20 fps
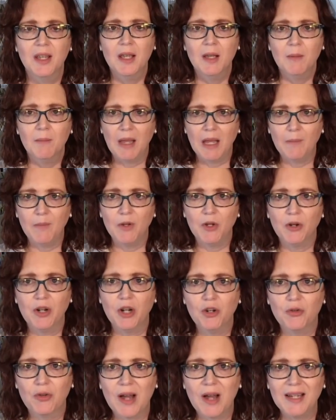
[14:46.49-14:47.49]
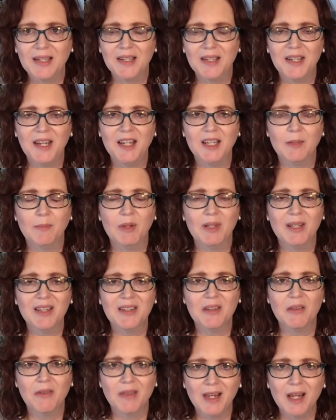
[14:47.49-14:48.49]
Maybe you're in a dry season, but
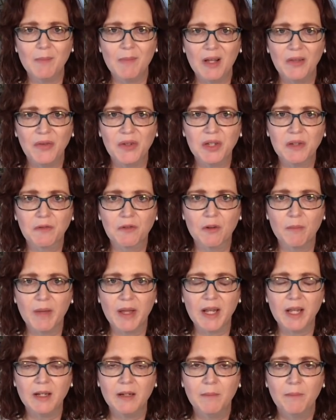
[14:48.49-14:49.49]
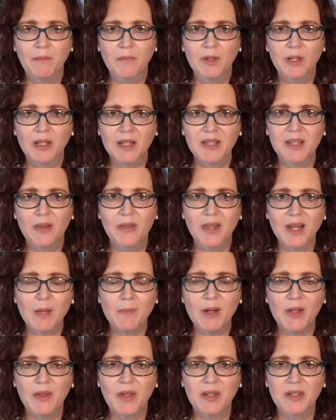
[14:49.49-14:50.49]
listen, think about this for a minute. Listen, think
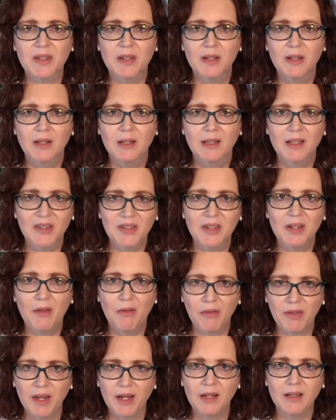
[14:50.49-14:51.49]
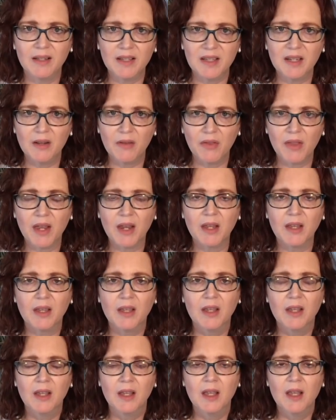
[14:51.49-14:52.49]
about this. Listen and think. Listen and think.
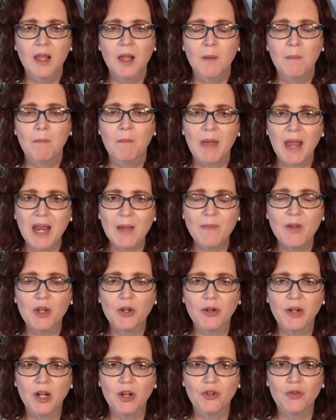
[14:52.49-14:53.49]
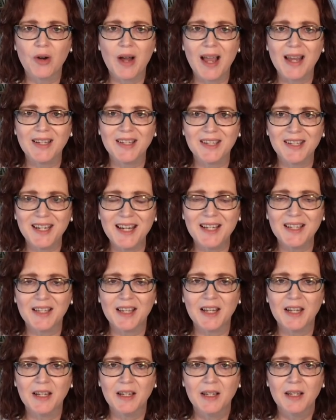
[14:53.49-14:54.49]
Maybe you're in a dry
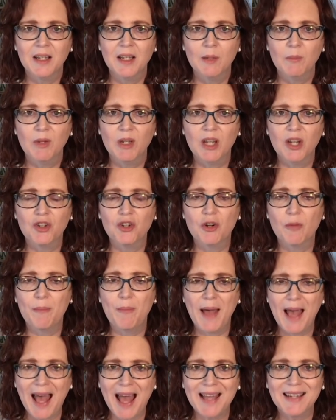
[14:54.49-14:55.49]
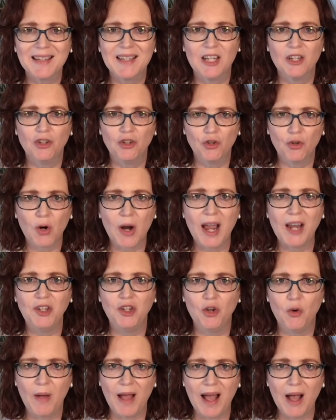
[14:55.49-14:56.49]
season because your past has dried
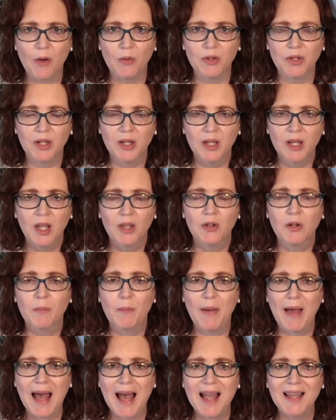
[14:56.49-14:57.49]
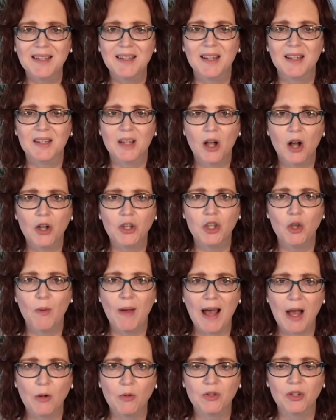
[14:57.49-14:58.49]
you out. Your past has hung you
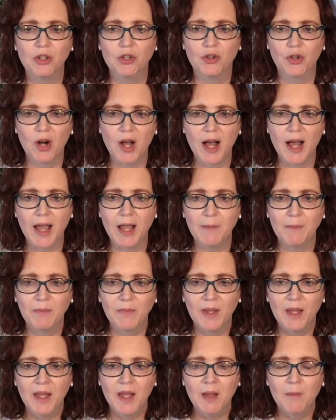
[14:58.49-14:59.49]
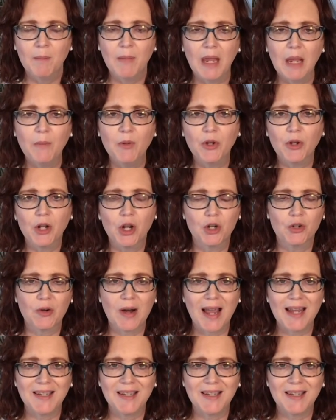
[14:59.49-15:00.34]
out to dry. Maybe you're in a dry